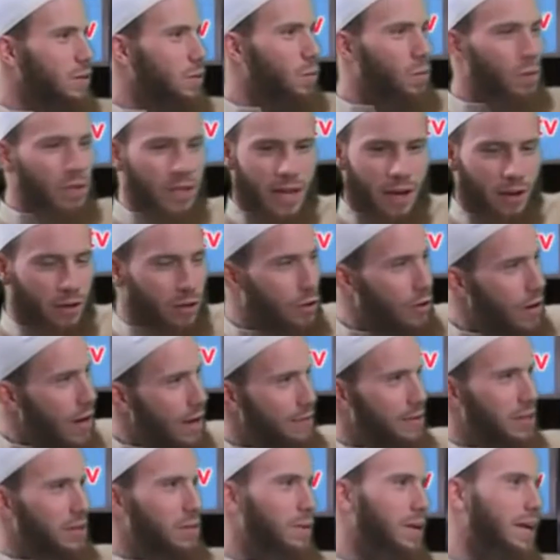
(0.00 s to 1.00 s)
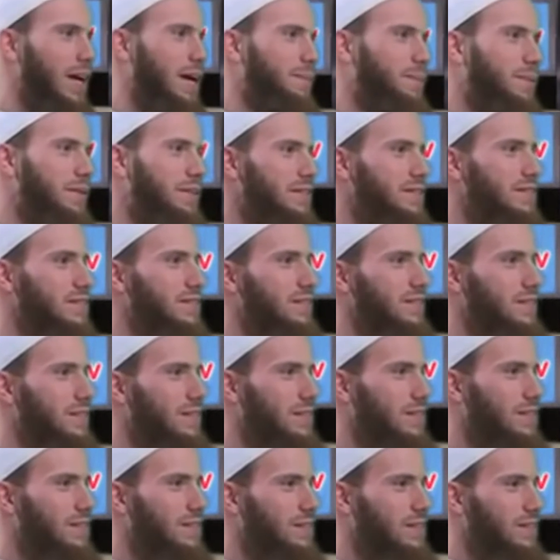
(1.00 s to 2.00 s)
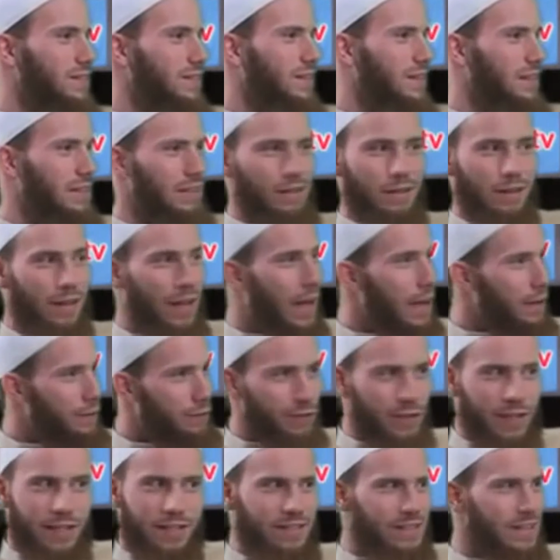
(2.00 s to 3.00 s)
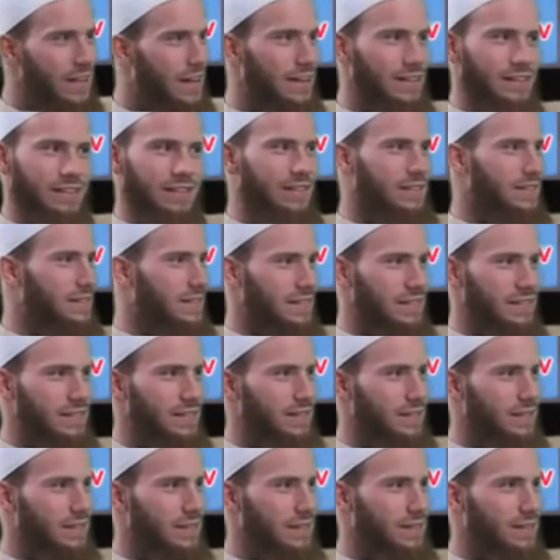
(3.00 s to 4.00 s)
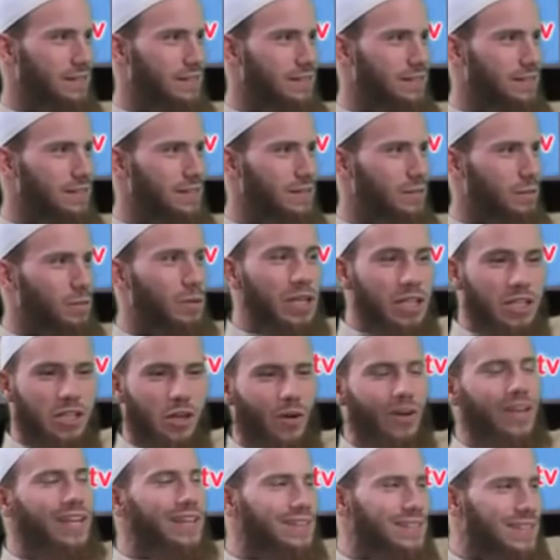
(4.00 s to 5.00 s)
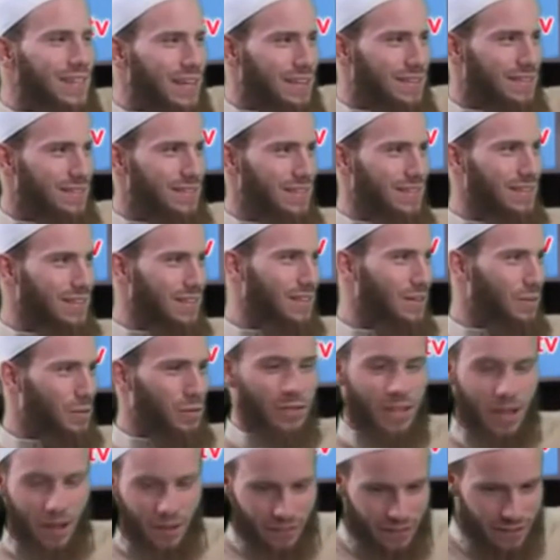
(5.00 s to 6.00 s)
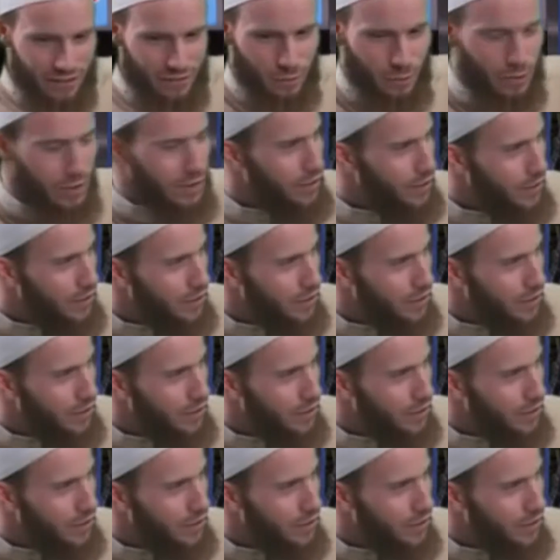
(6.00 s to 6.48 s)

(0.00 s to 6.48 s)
Without gravity, what happens? Life is not existent. We don't exist without this one little